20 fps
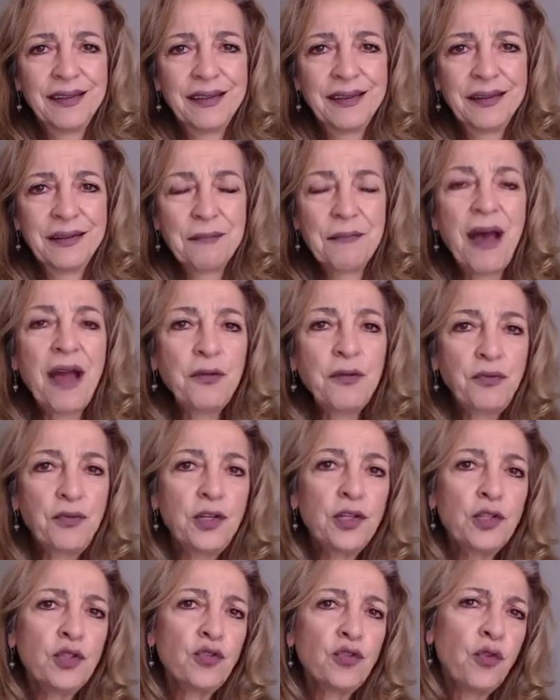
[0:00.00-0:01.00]
my
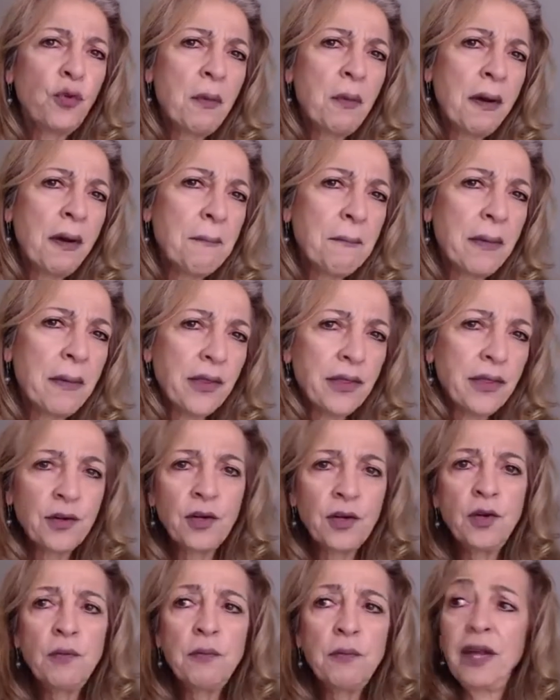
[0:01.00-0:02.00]
fears for my
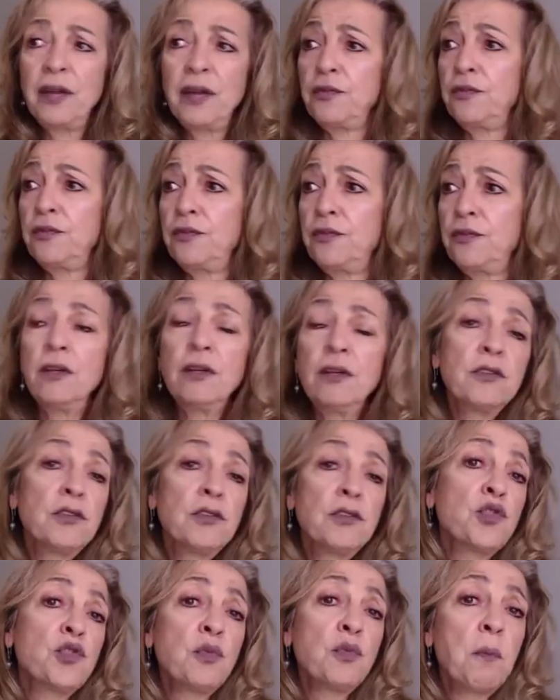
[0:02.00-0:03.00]
mother, my fears
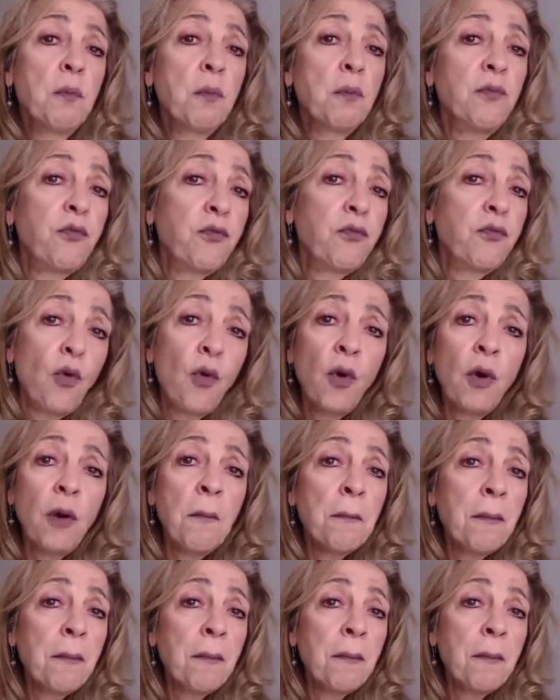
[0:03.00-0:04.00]
for
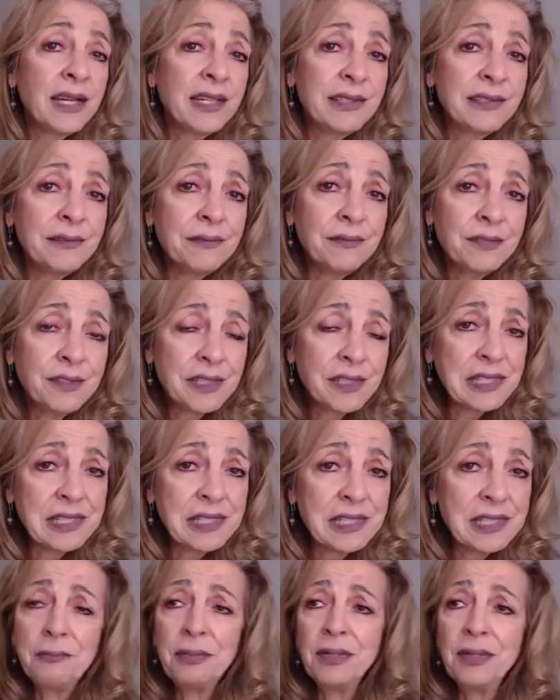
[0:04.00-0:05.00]
my
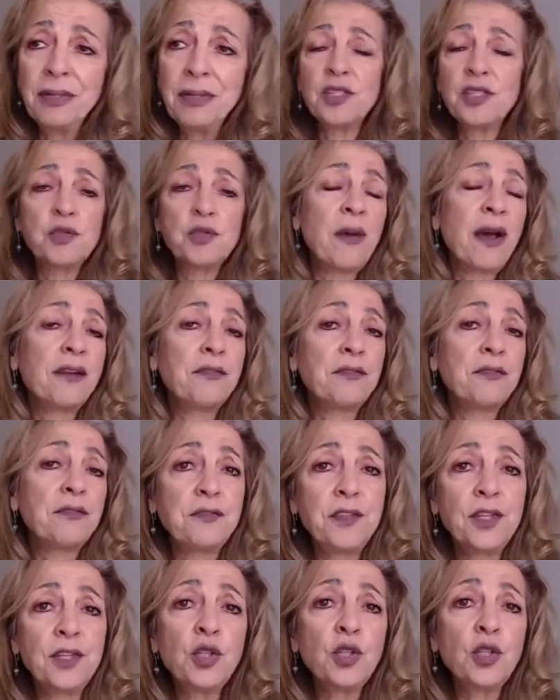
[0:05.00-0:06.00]
siblings, my
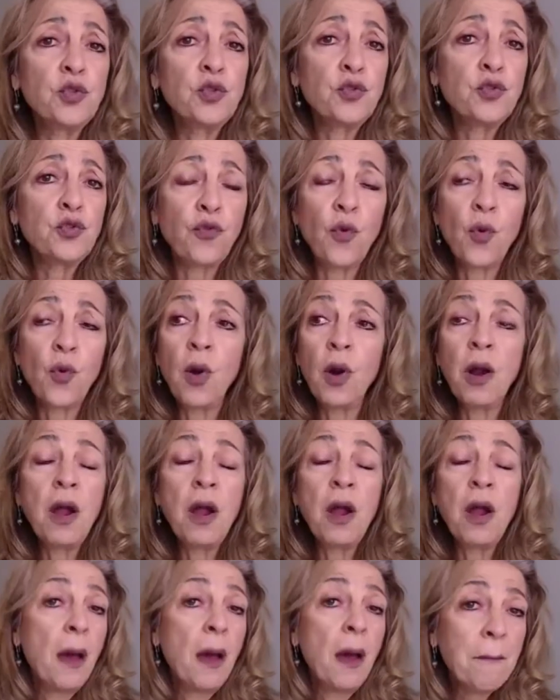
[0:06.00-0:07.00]
fears for
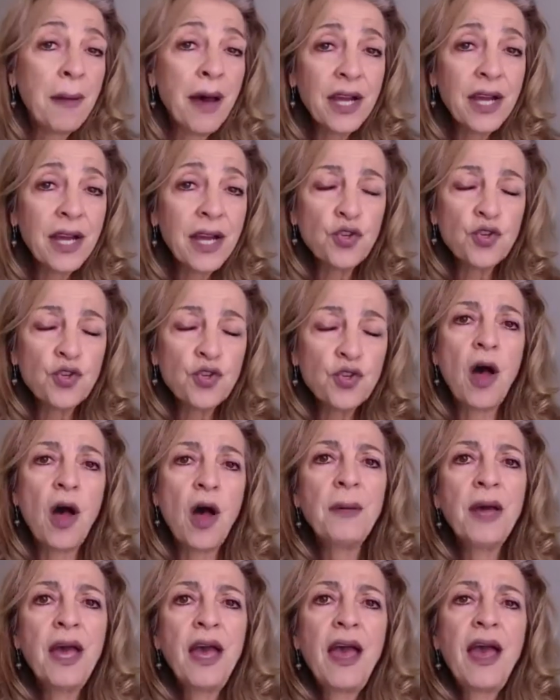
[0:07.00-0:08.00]
my job,
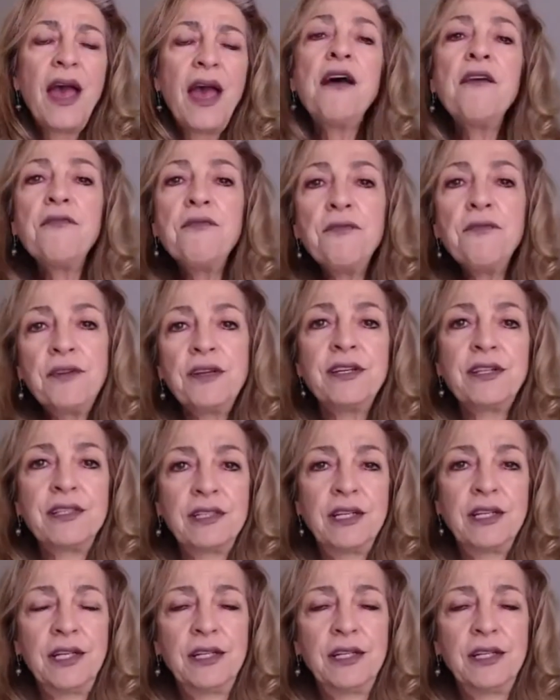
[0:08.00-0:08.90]
everything